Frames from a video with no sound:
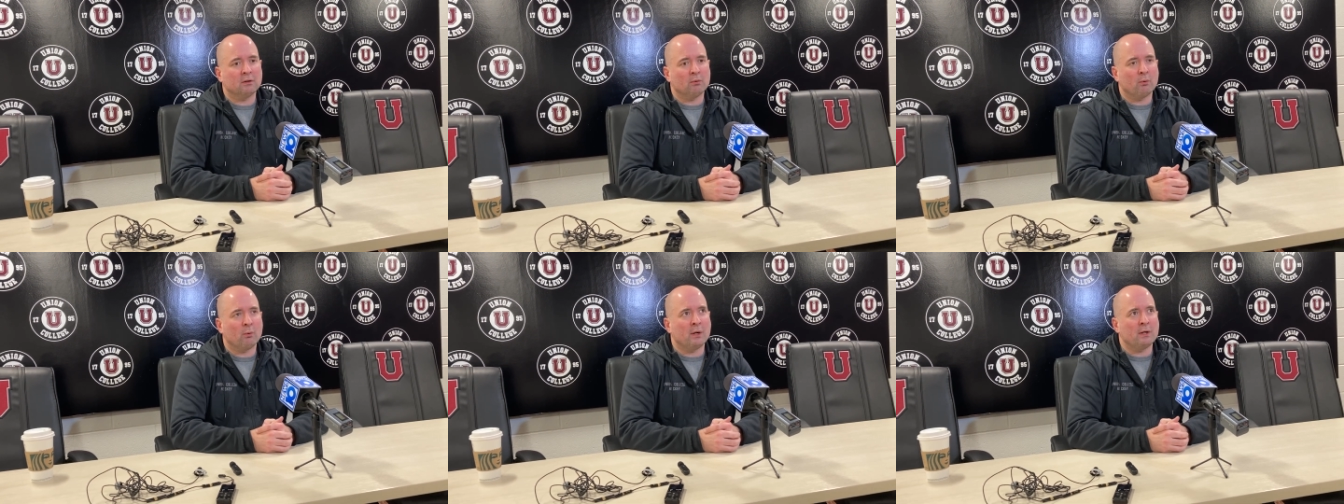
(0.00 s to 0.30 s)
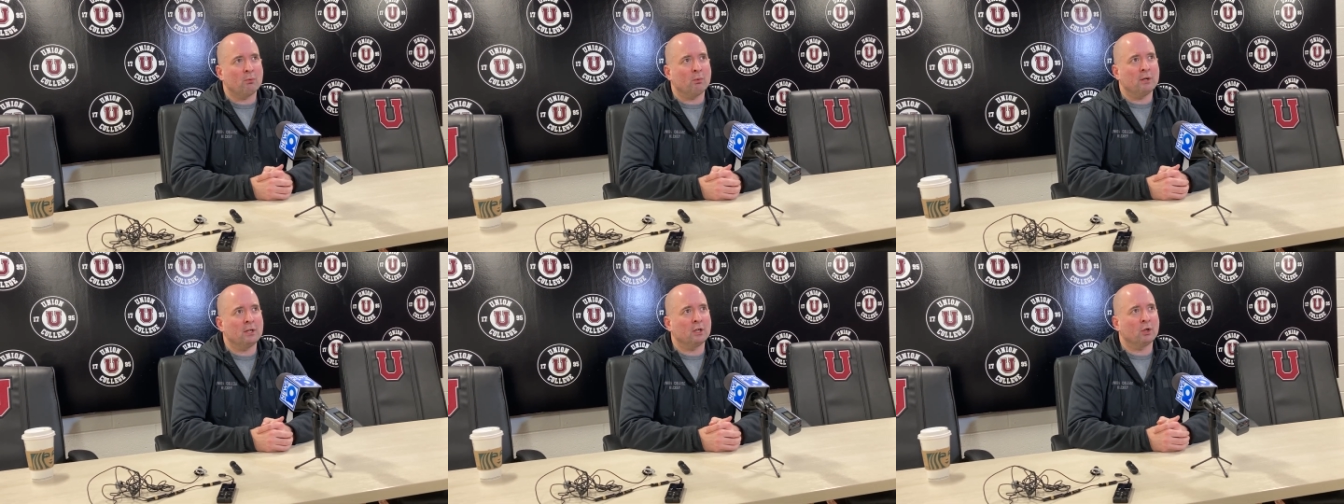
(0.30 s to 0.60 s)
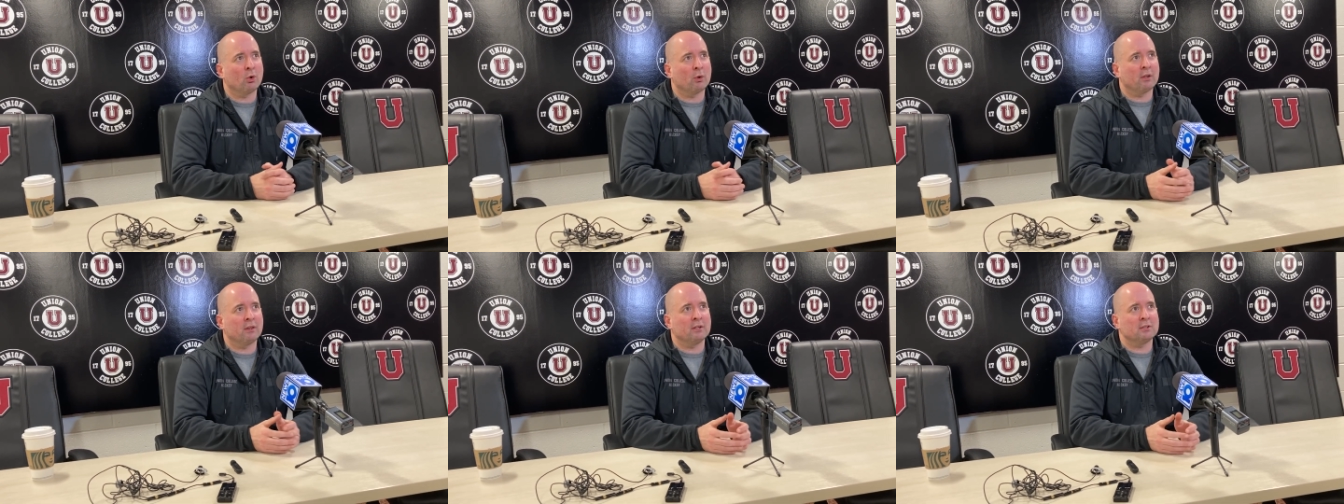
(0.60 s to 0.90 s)
when, when
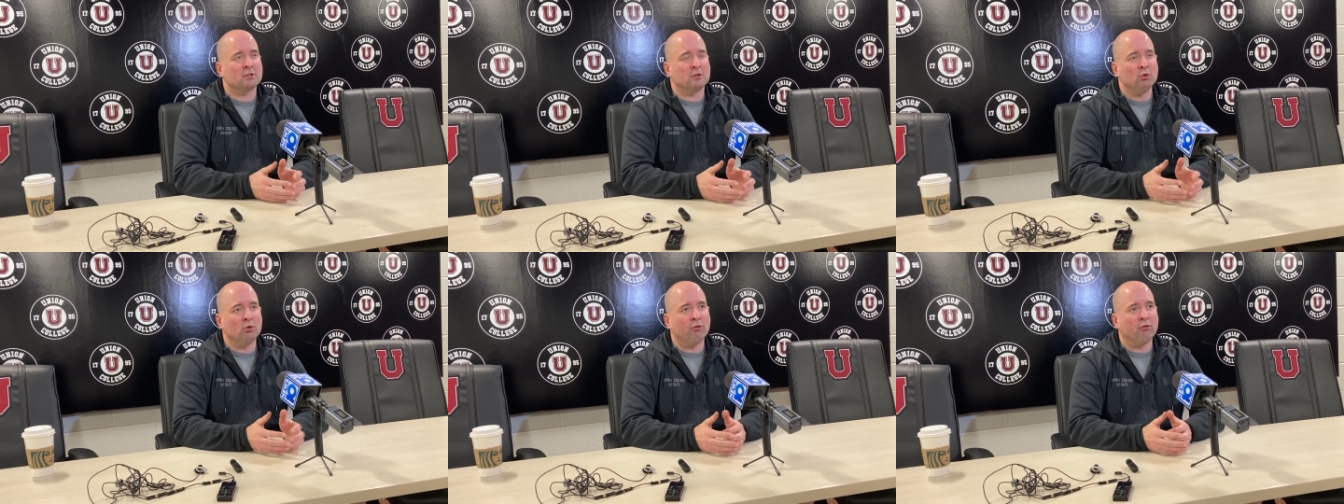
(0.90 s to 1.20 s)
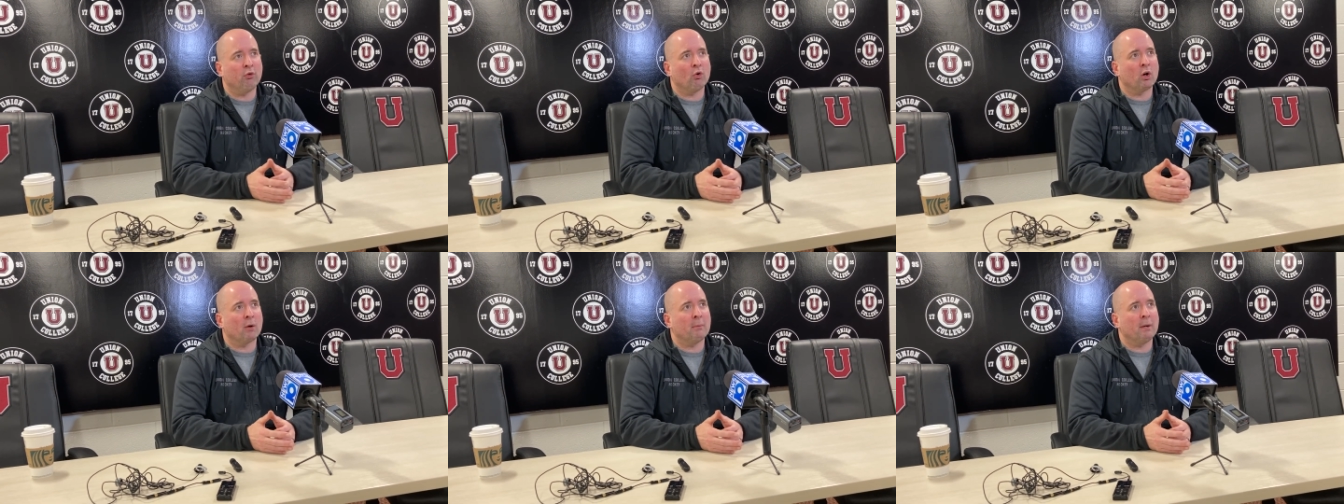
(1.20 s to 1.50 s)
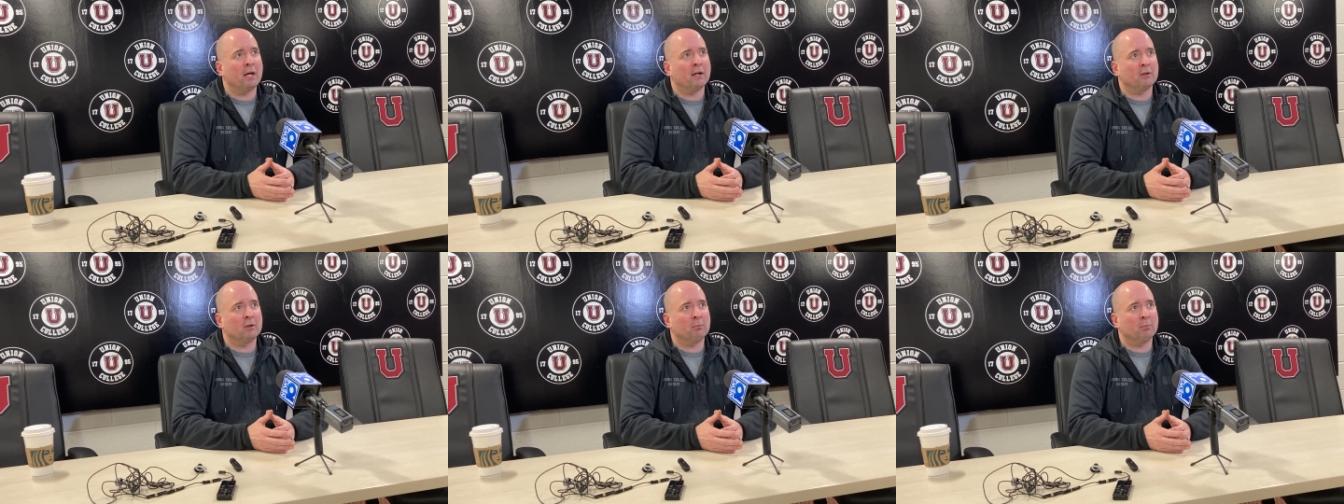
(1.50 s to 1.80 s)
you go to this new
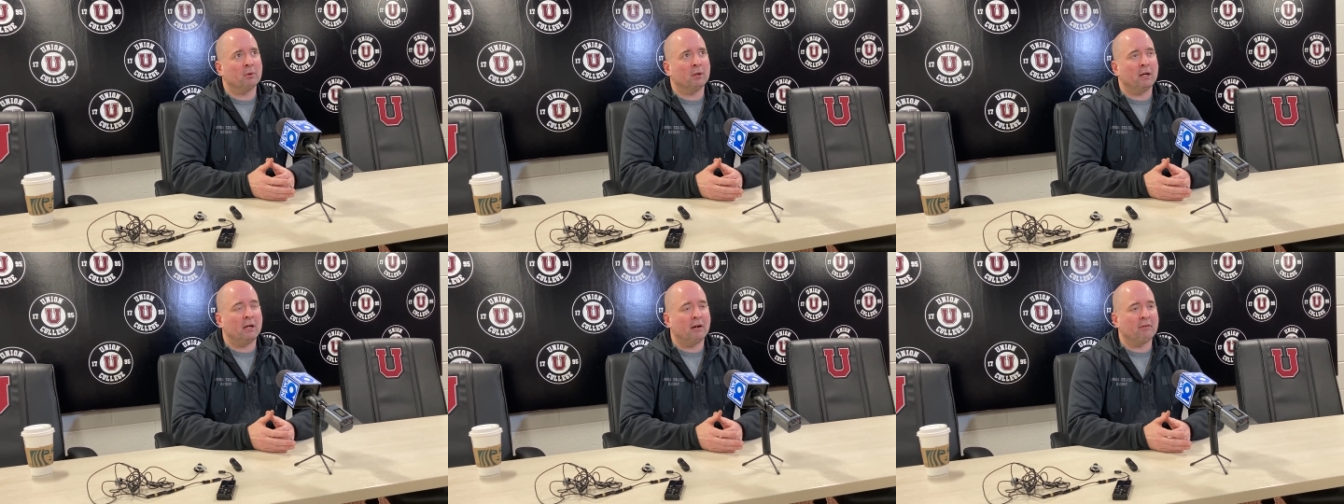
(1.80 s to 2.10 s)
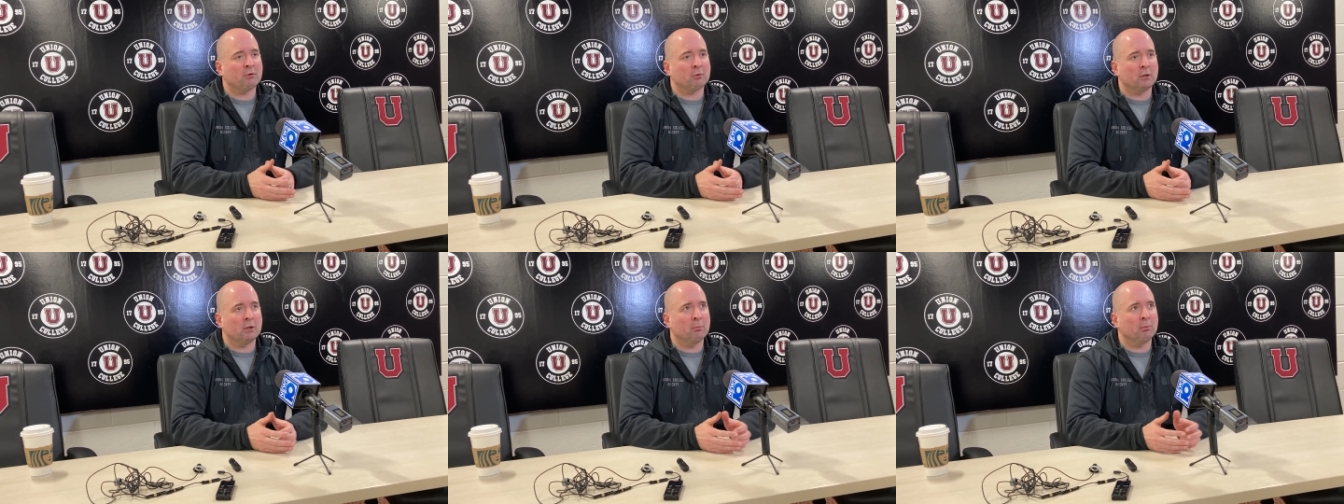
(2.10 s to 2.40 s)
format in the playoffs where